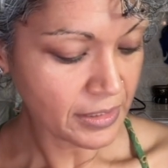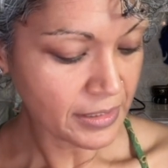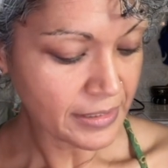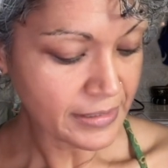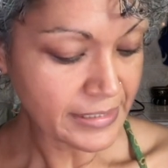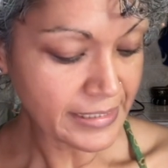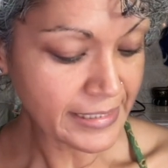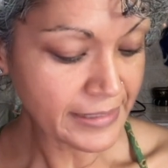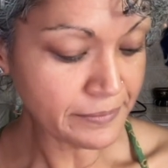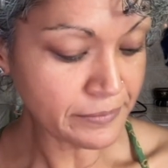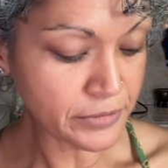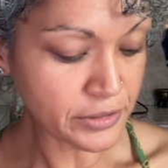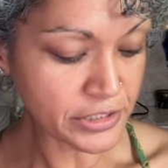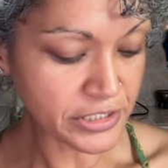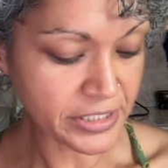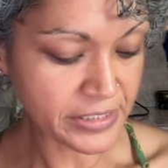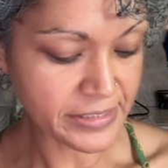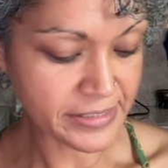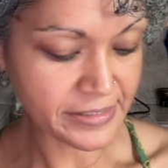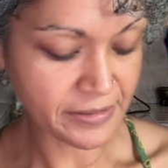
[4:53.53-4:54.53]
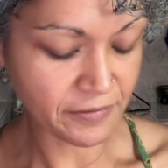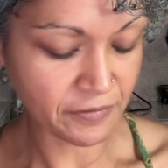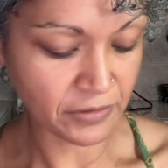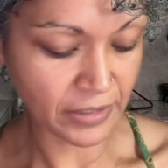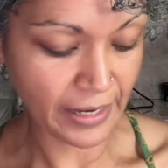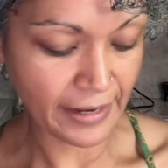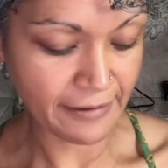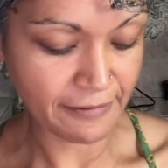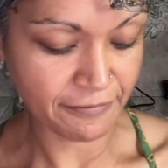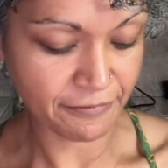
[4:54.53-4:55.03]
the emergence of
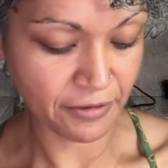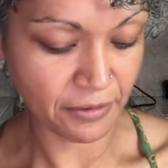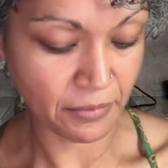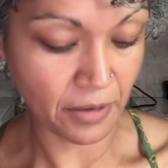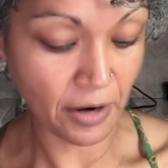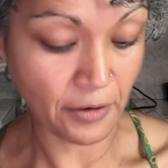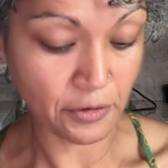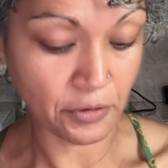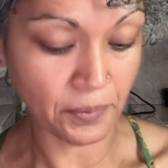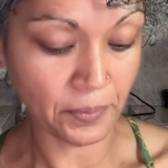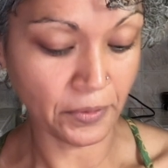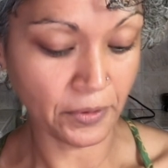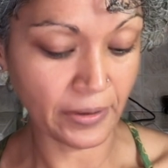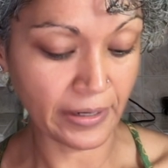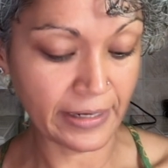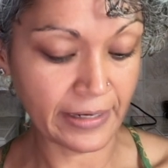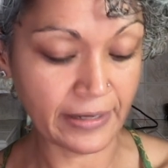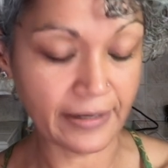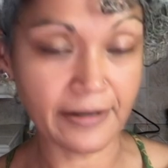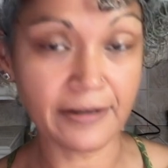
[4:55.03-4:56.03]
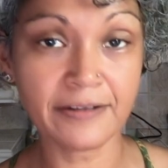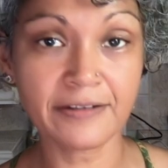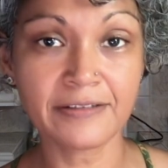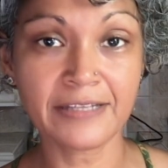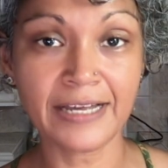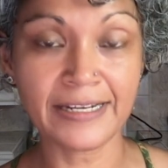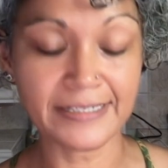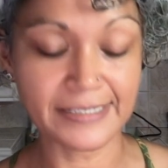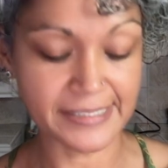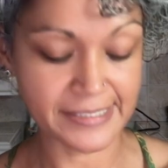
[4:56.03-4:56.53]
life from autopoietic,
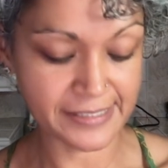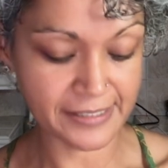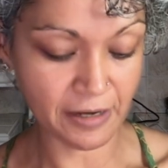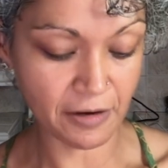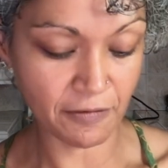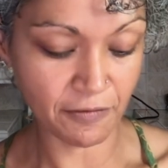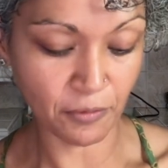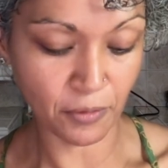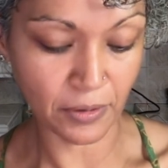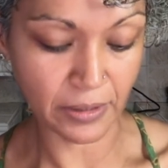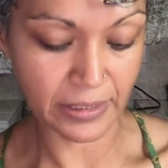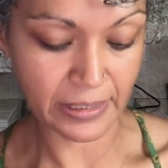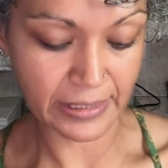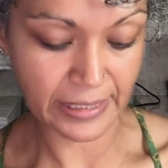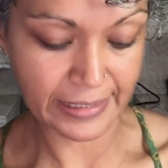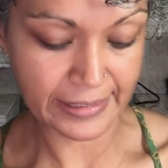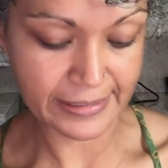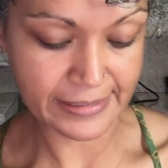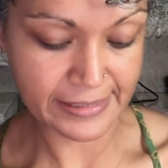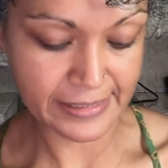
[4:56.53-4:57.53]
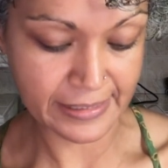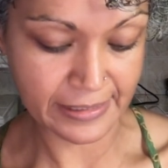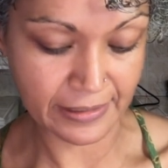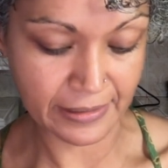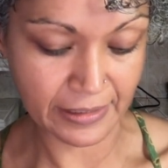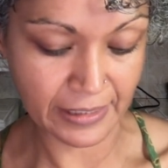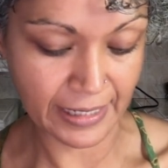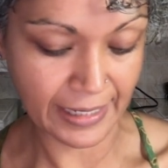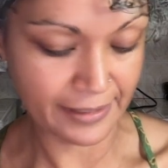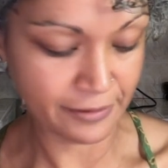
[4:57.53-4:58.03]
that is
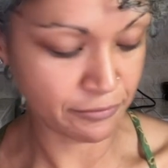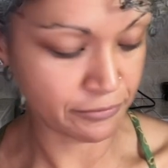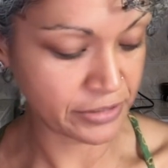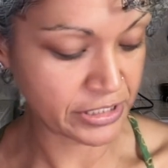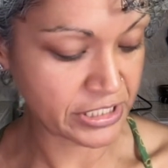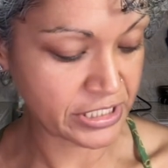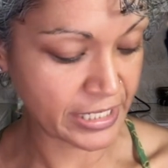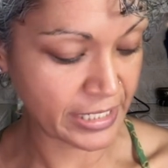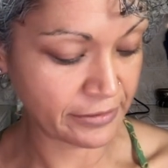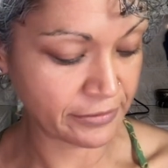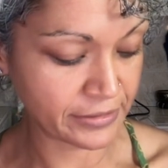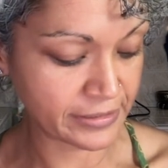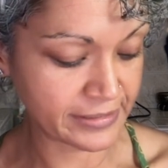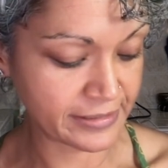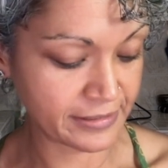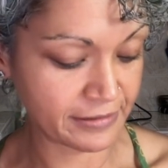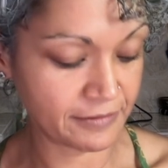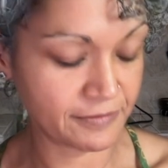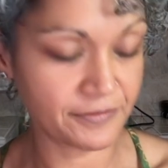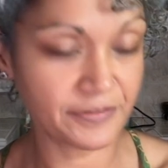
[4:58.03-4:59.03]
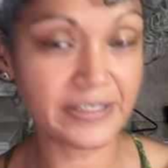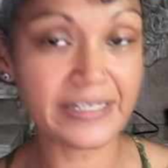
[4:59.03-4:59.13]
self-organizing and regenerative,